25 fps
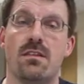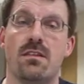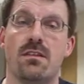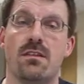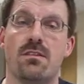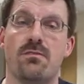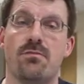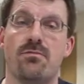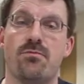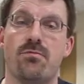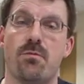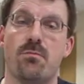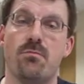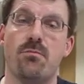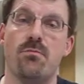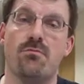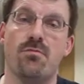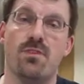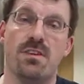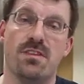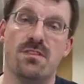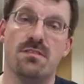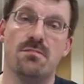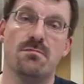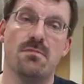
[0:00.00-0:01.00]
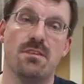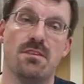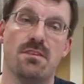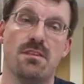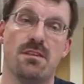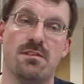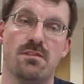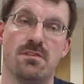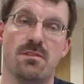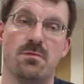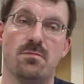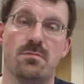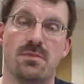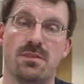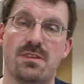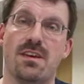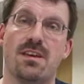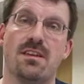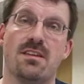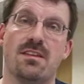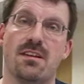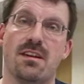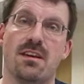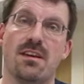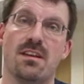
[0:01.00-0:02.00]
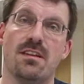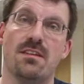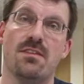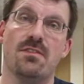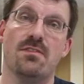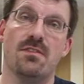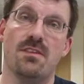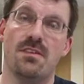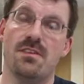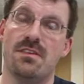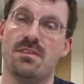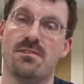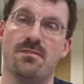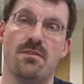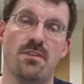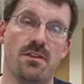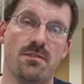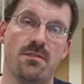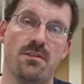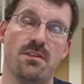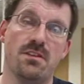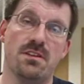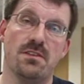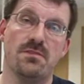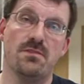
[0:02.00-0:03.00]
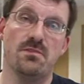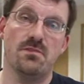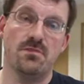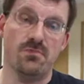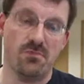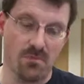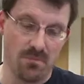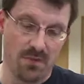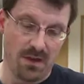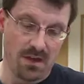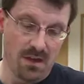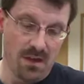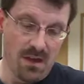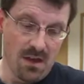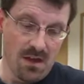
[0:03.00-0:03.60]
from written material particularly, this is very, very difficult for me.